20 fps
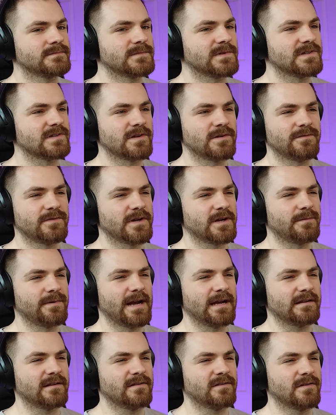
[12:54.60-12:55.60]
Because I don't think I
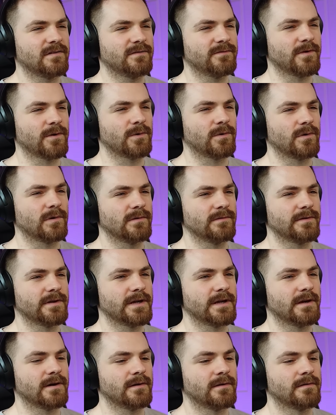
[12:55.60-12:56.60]
reacted to the folklore
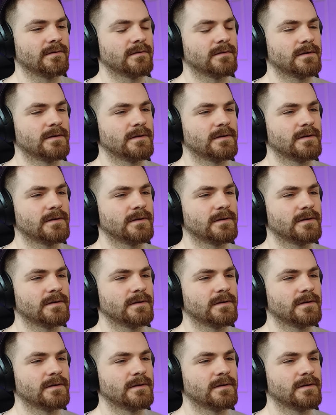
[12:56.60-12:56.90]
video.